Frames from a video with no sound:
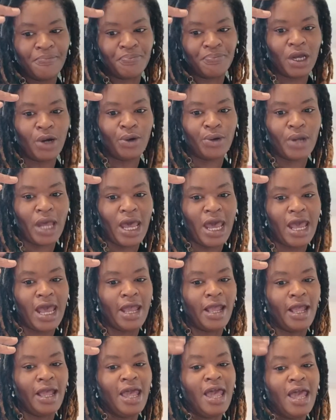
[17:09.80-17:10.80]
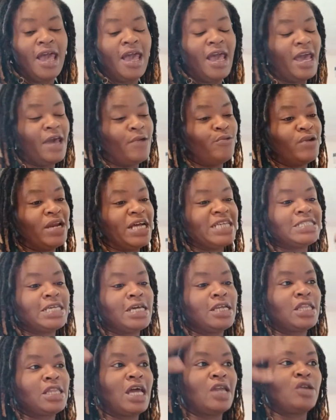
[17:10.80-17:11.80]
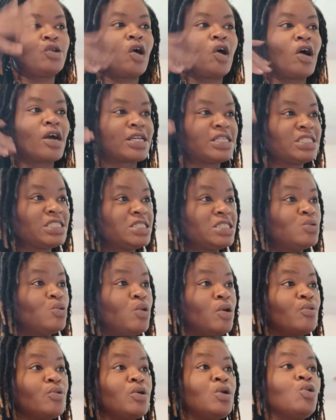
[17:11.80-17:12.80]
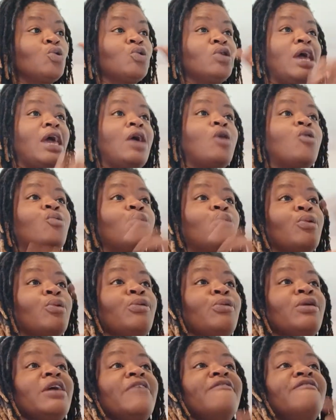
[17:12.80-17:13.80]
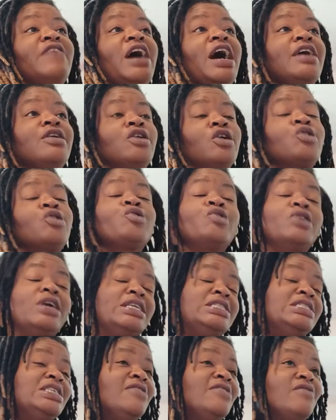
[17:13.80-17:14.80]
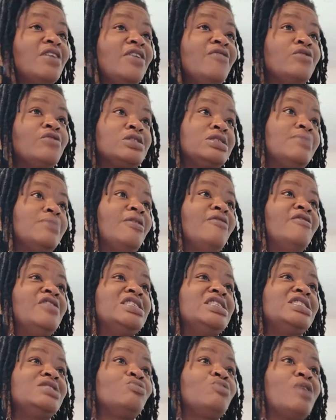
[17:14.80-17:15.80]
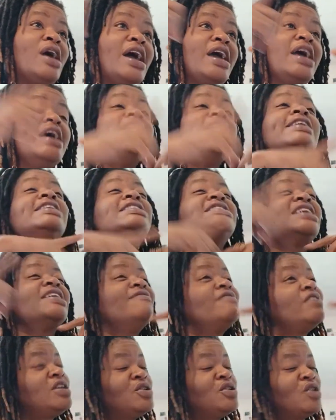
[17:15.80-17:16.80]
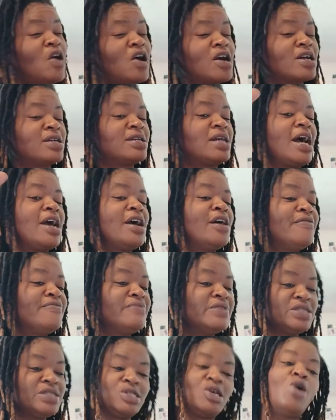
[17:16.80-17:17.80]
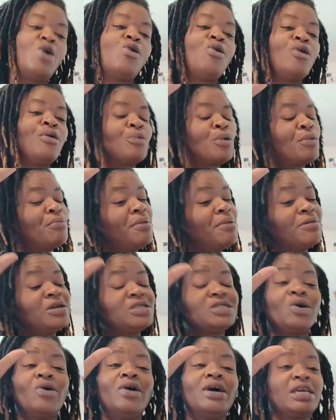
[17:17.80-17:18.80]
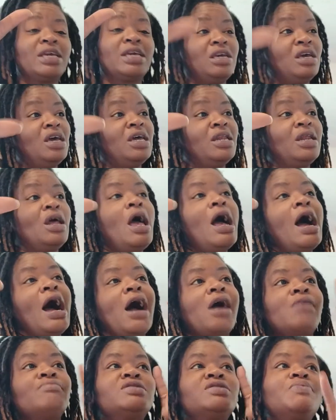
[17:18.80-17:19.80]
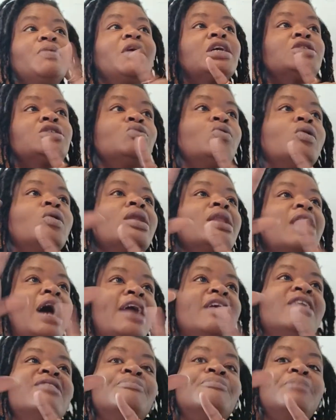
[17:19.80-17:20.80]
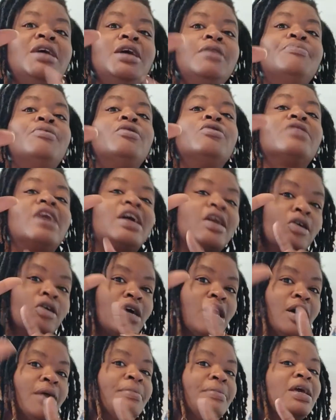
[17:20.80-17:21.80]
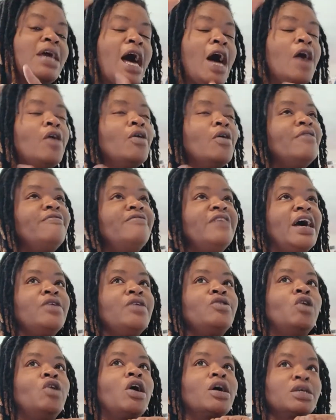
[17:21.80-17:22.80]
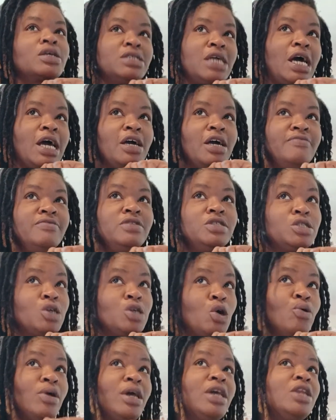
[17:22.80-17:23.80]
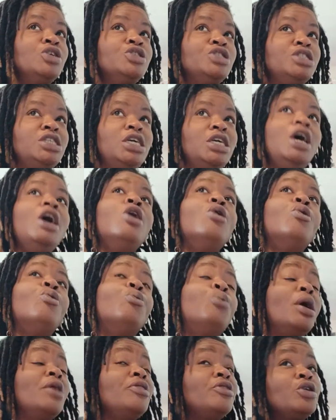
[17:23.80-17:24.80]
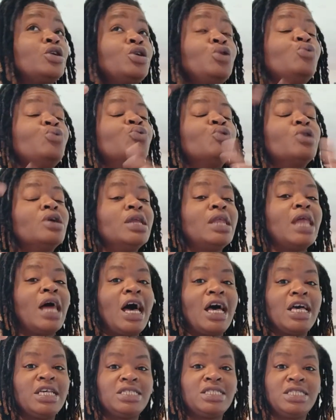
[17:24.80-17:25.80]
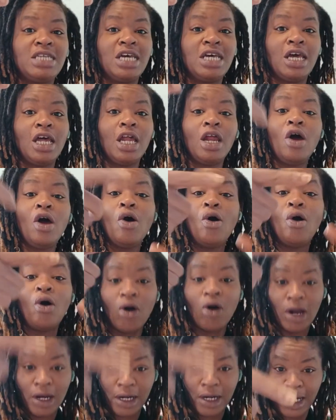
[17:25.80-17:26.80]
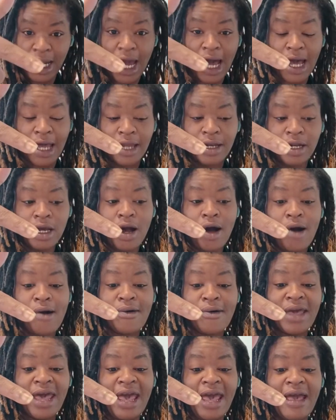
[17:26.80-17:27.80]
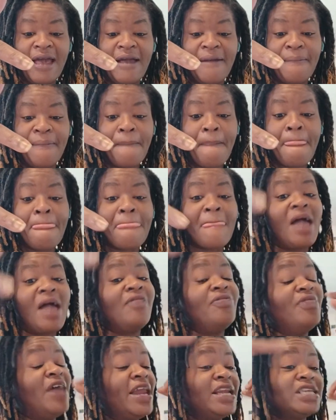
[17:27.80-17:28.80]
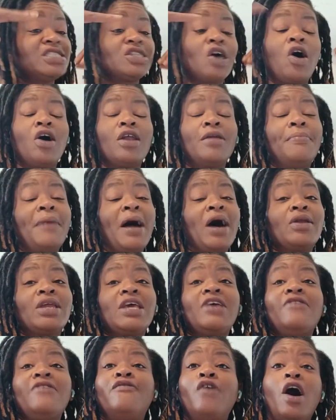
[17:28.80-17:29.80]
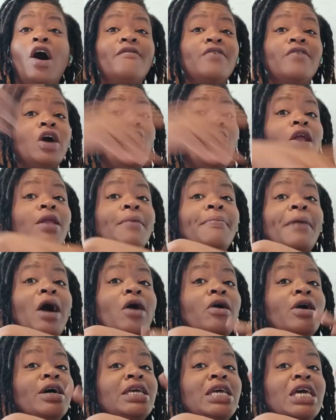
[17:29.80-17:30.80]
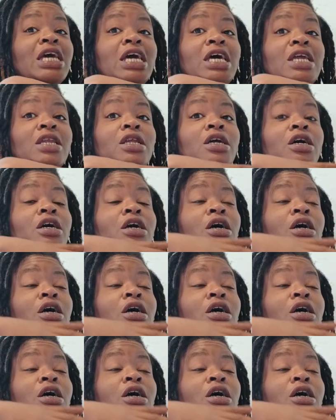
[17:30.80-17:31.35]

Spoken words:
Okay. And when I said that darkness is where we create, or where we can find our creativity for some of us, right? It's giving dark night of the soul. And remember, so again, I'm speaking to a lot of people that are coming out of that dark night of the soul energy, whether you realized it or not. Okay. And that is all about evolving, all about, again,